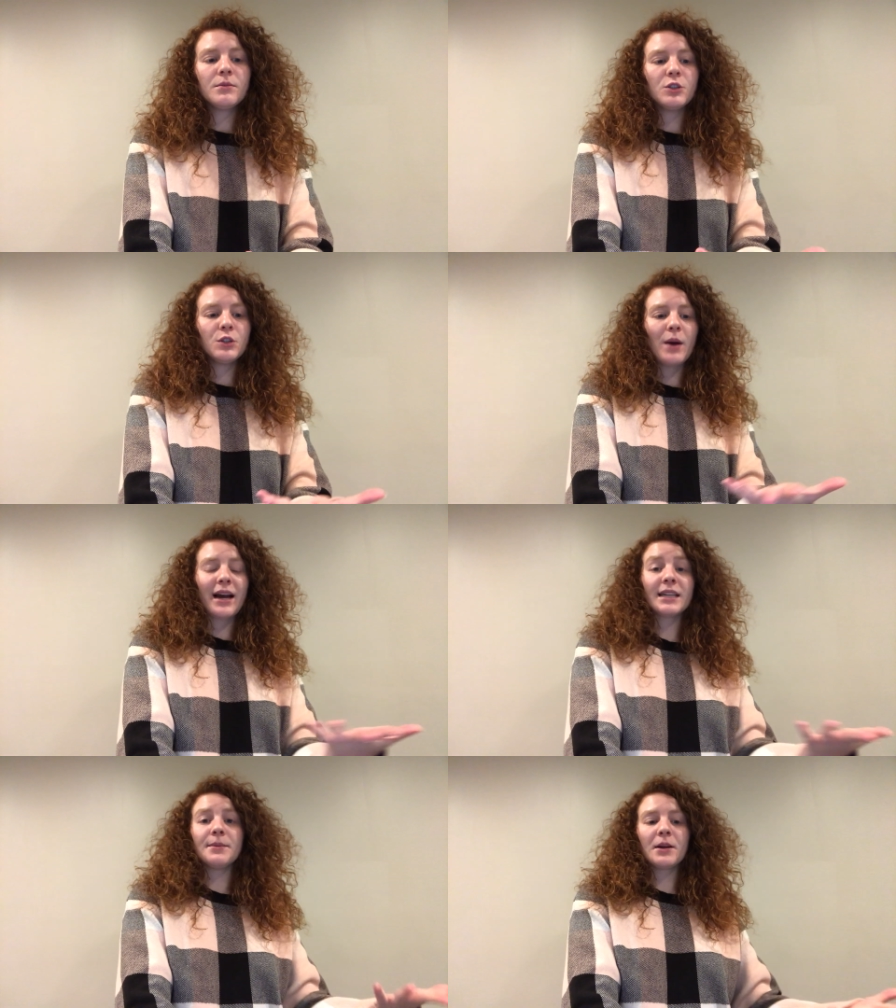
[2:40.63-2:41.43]
do
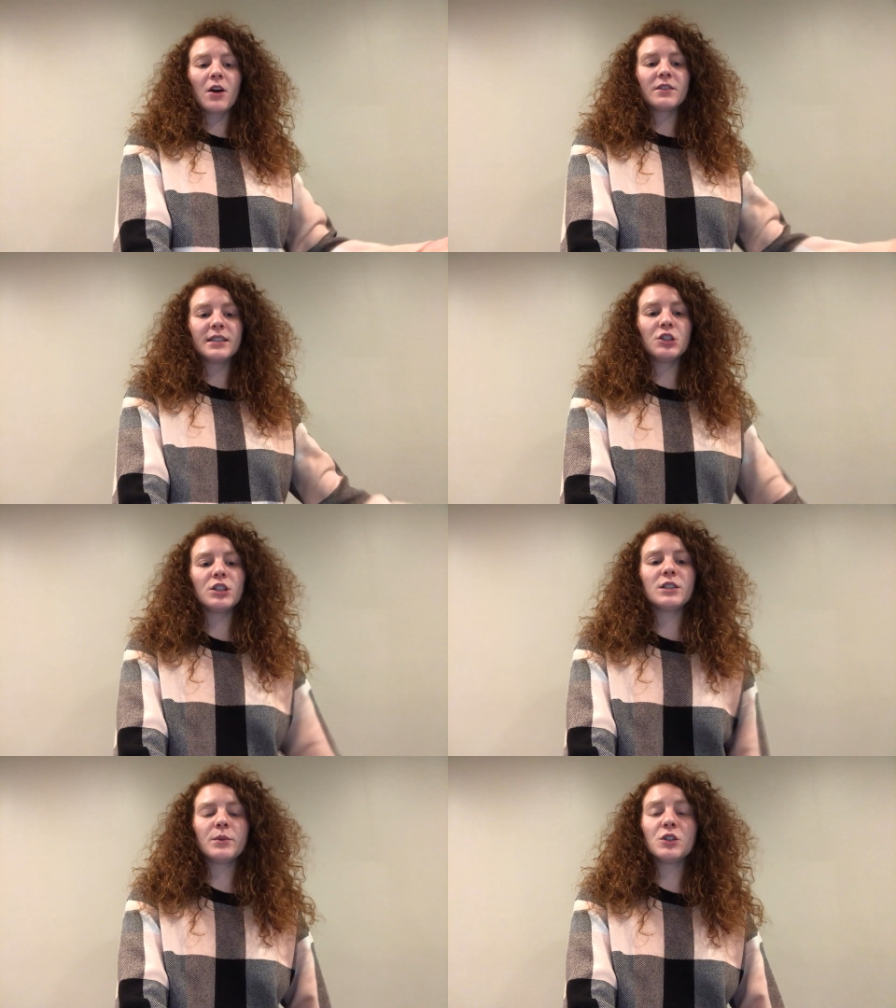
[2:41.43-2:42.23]
academic
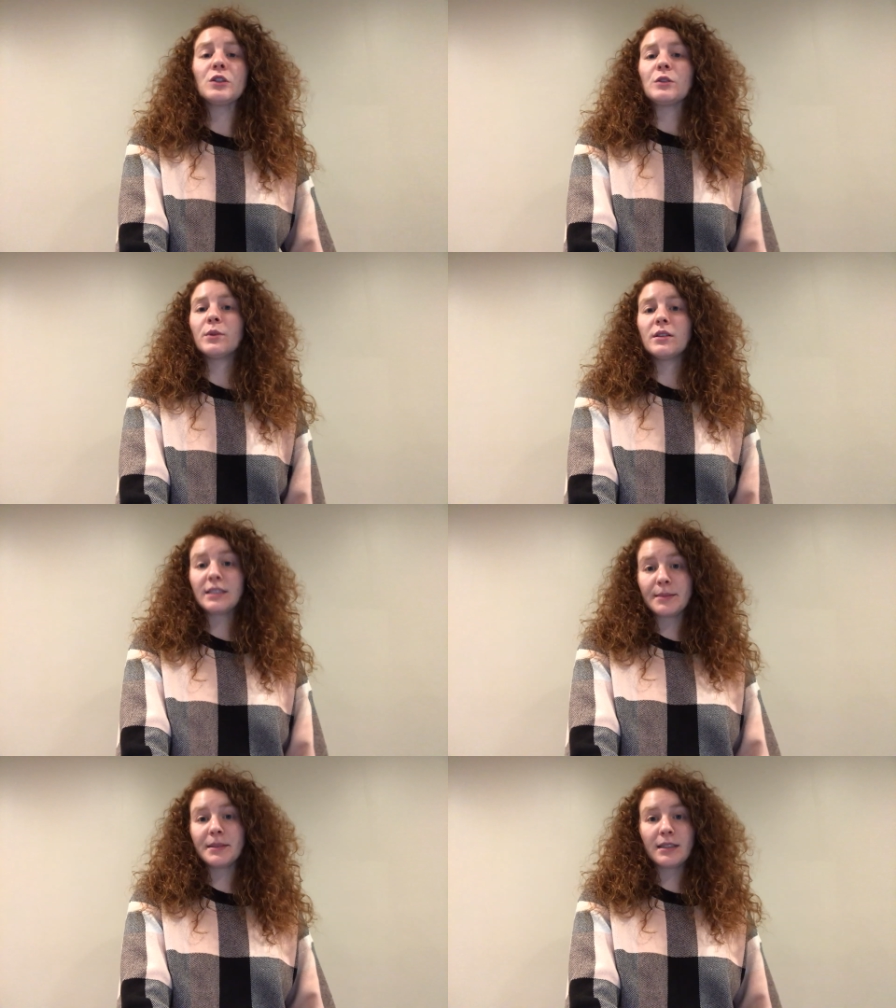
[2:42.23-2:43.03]
conversations with students with
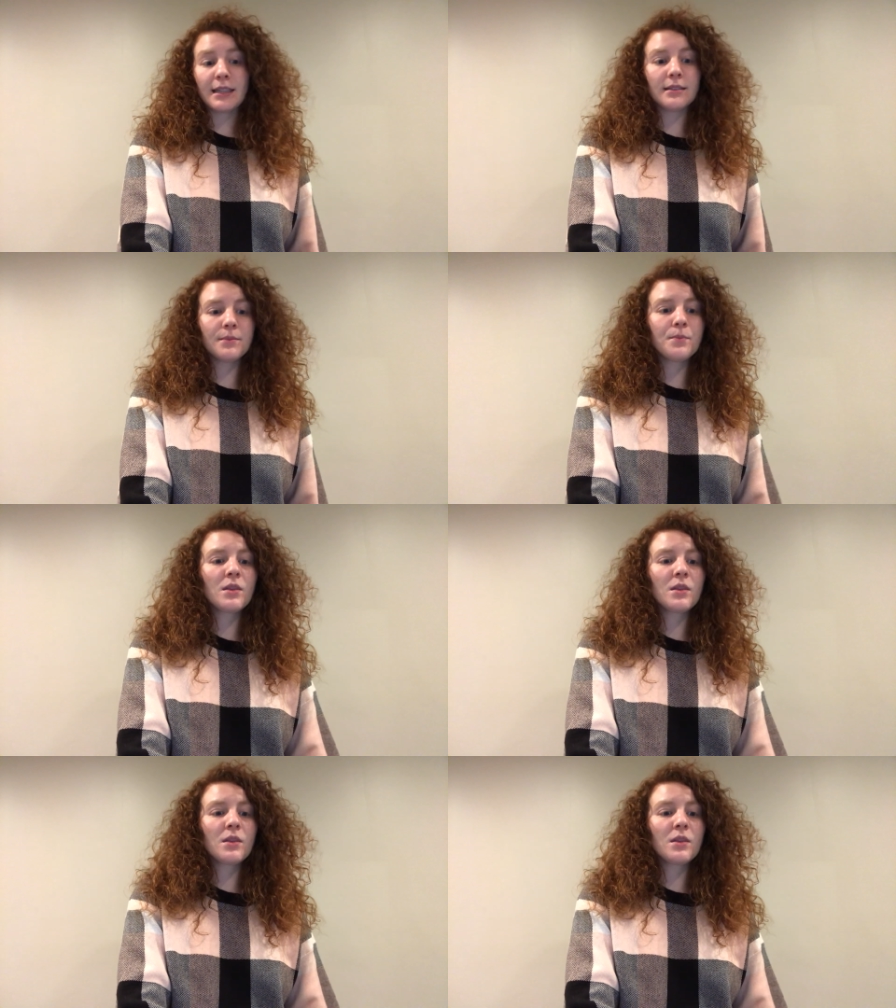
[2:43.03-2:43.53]
disabilities.